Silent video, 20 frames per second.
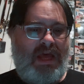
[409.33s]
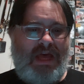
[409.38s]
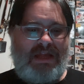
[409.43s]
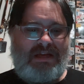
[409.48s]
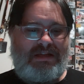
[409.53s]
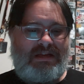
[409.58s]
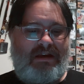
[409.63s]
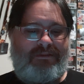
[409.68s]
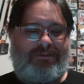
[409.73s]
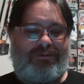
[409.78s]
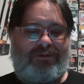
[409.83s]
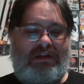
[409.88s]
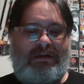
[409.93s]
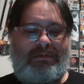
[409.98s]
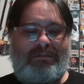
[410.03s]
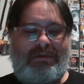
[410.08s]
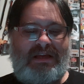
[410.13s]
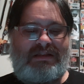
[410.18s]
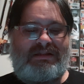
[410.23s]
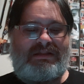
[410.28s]
definitely it
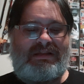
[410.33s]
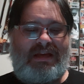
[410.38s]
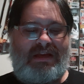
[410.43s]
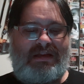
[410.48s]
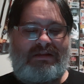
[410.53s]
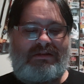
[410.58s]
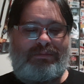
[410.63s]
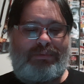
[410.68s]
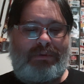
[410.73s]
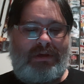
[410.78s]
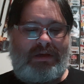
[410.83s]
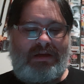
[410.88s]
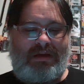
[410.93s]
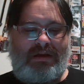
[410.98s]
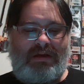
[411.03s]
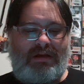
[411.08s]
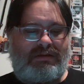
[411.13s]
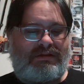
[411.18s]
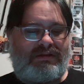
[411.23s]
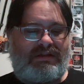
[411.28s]
makes sense
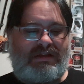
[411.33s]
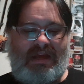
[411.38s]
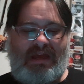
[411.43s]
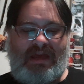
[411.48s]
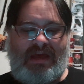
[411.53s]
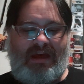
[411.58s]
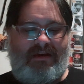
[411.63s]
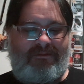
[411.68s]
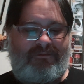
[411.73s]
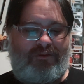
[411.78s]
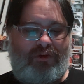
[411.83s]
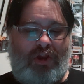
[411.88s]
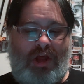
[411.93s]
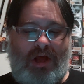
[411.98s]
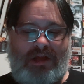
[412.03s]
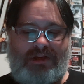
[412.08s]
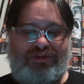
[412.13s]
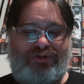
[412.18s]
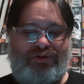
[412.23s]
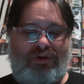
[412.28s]
because they have a
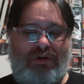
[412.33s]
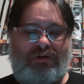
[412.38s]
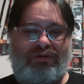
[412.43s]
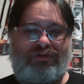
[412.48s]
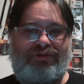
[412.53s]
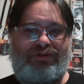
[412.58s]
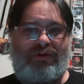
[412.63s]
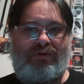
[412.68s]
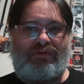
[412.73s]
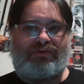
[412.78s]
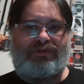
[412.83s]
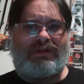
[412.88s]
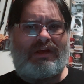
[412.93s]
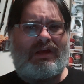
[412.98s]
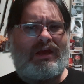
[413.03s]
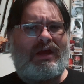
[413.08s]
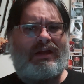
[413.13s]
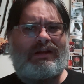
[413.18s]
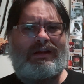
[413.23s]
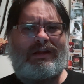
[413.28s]
lot stronger songs.
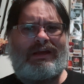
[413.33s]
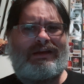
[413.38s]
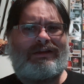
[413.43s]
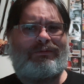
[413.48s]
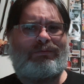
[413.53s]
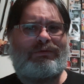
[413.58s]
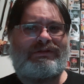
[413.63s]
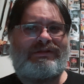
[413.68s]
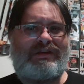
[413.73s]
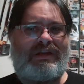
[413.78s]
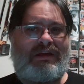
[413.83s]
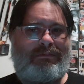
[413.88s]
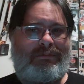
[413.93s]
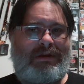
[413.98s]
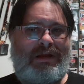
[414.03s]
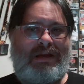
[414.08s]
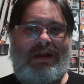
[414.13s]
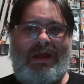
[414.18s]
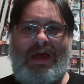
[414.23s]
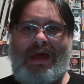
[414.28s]
Like
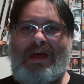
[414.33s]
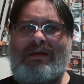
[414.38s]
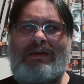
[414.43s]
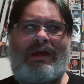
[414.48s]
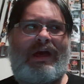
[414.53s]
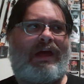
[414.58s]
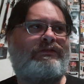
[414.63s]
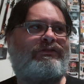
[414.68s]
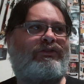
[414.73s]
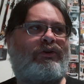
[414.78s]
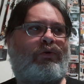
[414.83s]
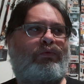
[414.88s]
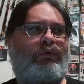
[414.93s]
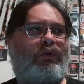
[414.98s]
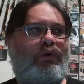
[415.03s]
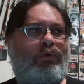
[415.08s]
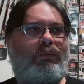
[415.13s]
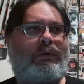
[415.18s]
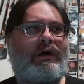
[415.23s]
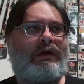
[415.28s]
Resentment, I don't
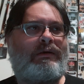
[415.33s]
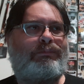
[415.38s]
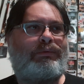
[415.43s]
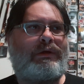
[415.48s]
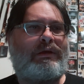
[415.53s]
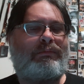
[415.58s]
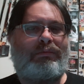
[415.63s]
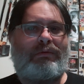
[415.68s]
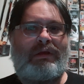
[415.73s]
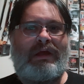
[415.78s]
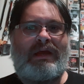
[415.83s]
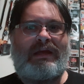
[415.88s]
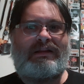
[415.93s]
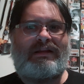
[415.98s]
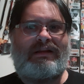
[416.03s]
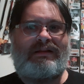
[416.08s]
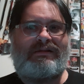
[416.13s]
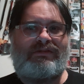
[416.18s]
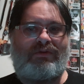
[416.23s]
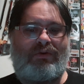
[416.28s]
know why people hate
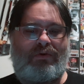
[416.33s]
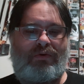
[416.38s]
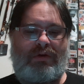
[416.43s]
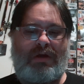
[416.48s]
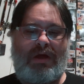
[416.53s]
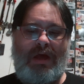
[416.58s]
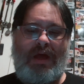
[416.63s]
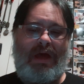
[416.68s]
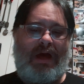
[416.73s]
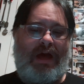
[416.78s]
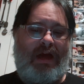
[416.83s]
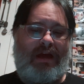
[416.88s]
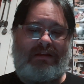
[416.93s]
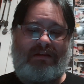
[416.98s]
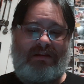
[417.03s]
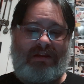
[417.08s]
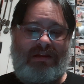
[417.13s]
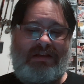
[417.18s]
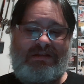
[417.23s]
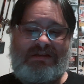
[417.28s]
that song. I
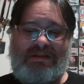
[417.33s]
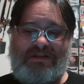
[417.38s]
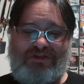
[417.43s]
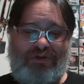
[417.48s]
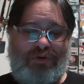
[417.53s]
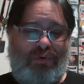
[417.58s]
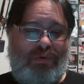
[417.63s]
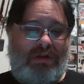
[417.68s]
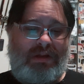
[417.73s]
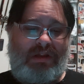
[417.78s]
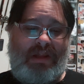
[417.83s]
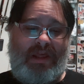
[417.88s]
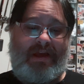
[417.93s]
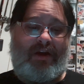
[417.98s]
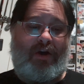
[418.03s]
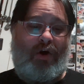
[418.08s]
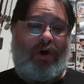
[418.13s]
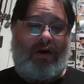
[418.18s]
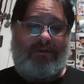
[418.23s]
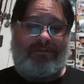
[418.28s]
listen to it like
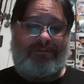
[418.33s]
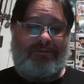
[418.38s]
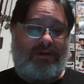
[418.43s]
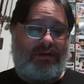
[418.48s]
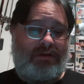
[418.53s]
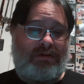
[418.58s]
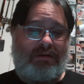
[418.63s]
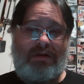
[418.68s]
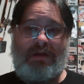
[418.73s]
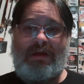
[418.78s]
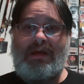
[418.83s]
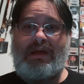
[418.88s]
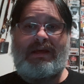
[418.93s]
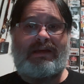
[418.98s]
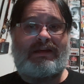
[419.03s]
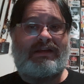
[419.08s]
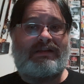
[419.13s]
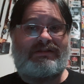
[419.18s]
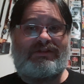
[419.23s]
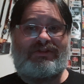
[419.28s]
often.
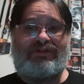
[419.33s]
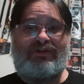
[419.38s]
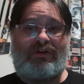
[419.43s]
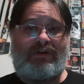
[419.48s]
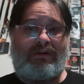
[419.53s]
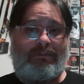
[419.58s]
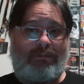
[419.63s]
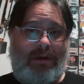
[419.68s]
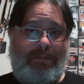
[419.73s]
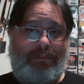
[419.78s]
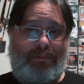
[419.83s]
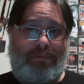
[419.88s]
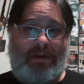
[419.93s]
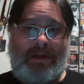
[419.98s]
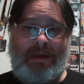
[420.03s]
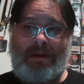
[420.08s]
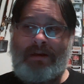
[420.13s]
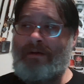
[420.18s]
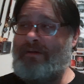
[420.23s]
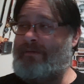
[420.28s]
It gets stuck in my
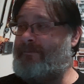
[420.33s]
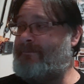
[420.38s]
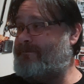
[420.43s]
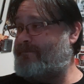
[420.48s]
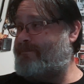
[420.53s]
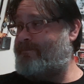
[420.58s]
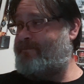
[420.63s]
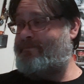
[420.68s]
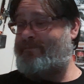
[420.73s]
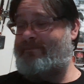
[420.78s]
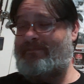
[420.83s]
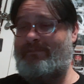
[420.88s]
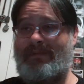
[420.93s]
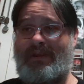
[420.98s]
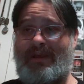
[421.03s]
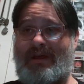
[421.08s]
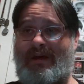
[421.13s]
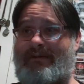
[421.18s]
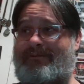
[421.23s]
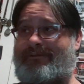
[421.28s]
brain.
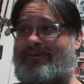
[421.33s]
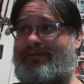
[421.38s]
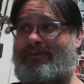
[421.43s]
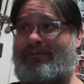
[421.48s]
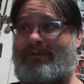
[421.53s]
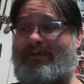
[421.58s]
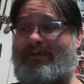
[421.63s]
I've